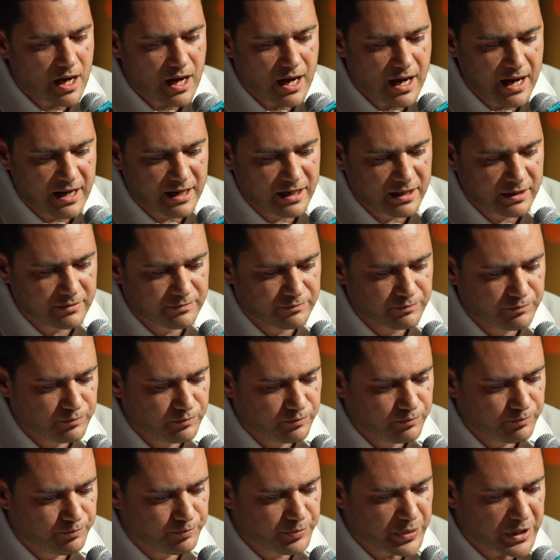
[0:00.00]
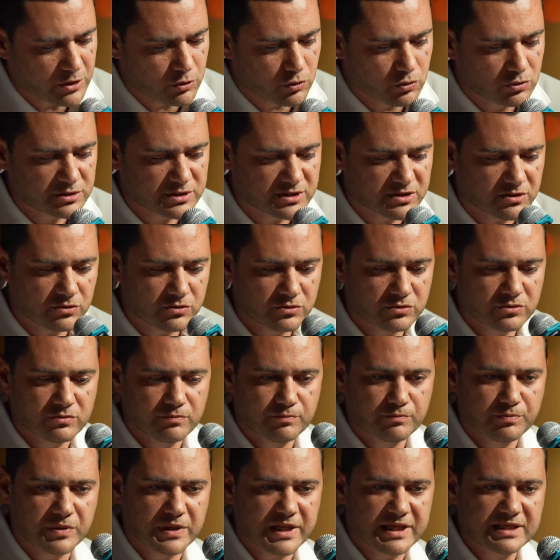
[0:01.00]
But also
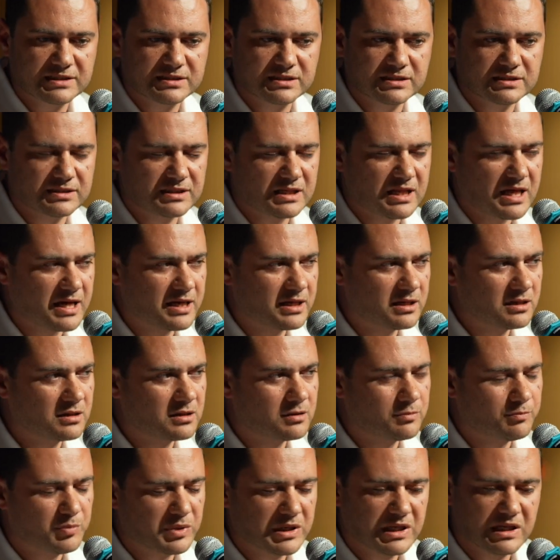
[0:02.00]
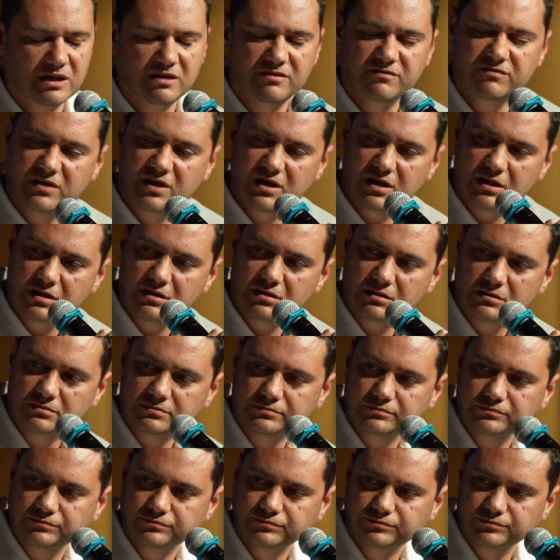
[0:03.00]
places like Bolivia
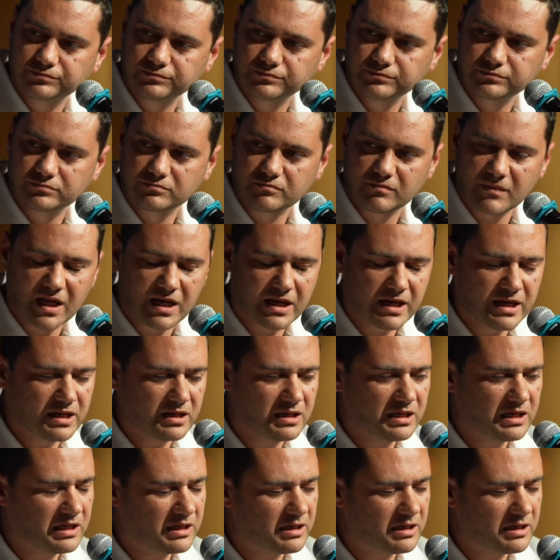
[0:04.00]
and